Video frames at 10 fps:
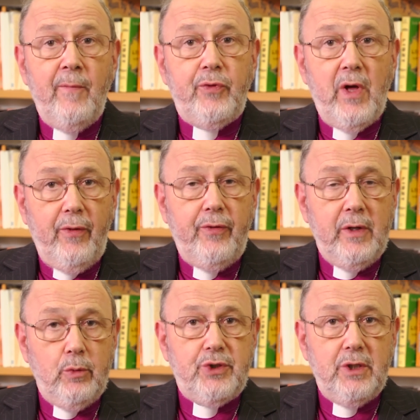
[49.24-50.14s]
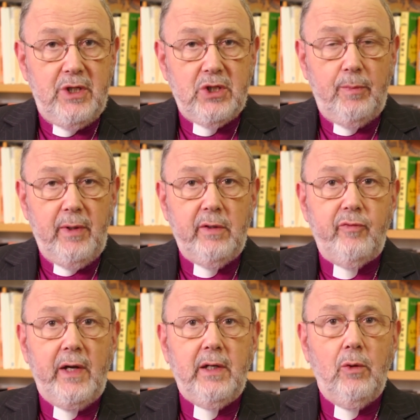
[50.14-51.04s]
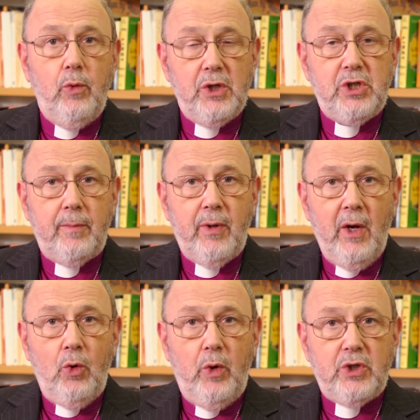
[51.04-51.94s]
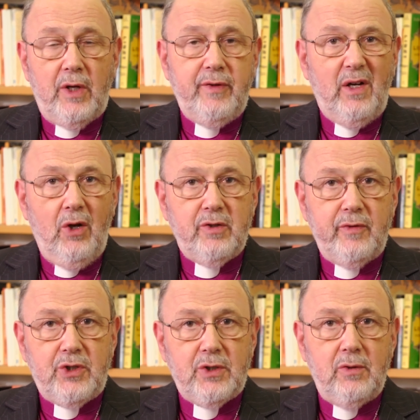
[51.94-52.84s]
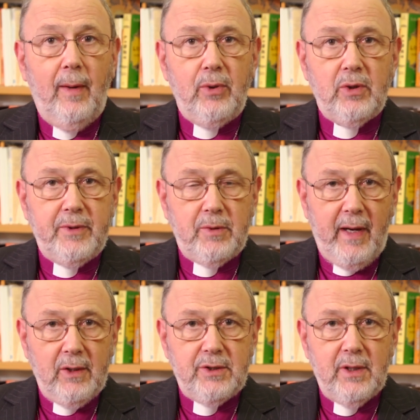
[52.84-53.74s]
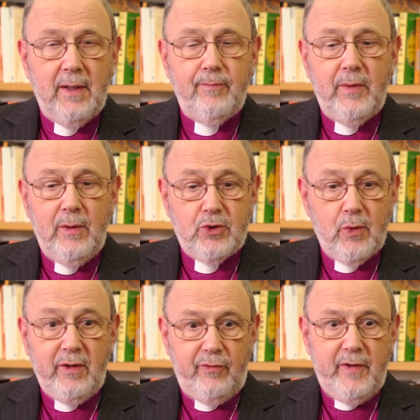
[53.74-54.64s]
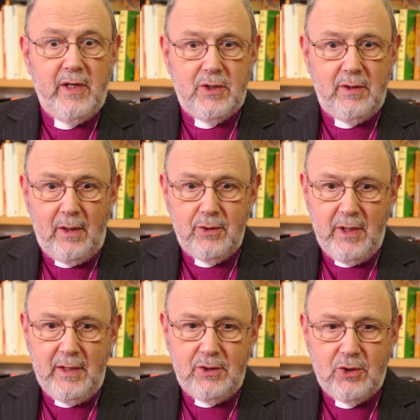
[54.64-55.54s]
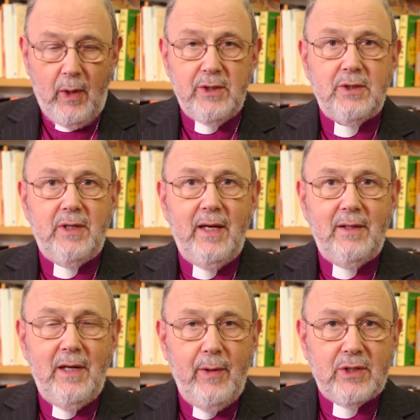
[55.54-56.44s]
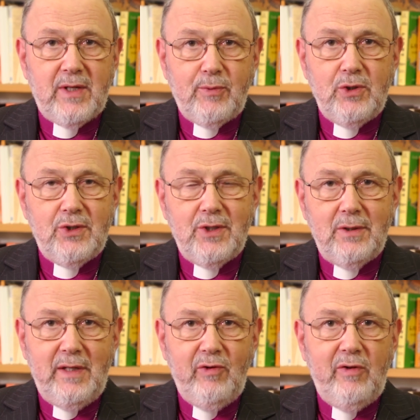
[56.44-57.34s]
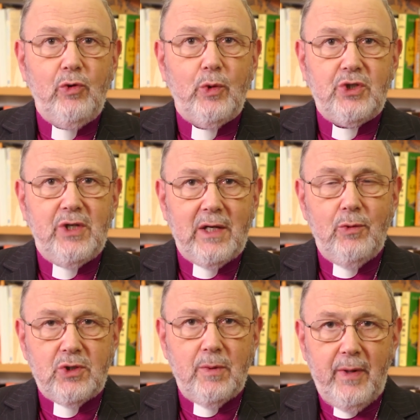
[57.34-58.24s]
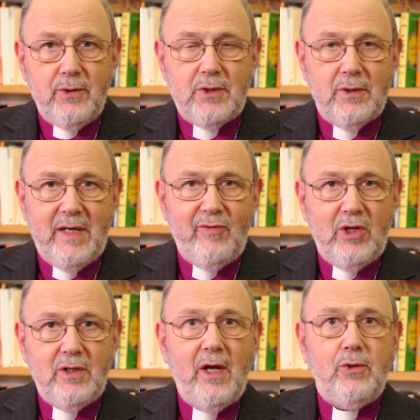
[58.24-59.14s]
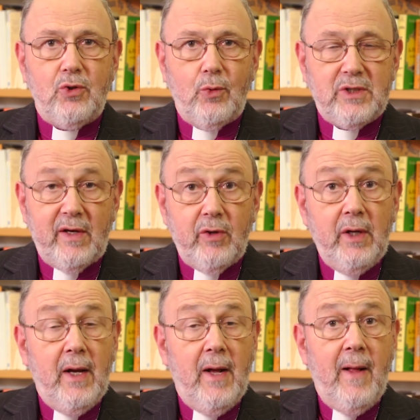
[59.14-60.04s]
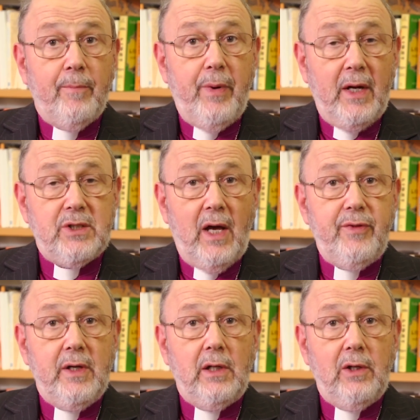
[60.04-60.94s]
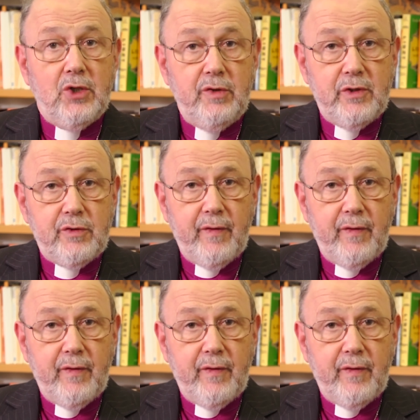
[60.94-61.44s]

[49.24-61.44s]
The other thing was the discipline of regular worship, which I think a lot of us grumbled a bit about. It was quite fierce in those days, twice a day and no exceptions. And even if you were sick, you were supposed to give in a note or whatever. But I think a lot of us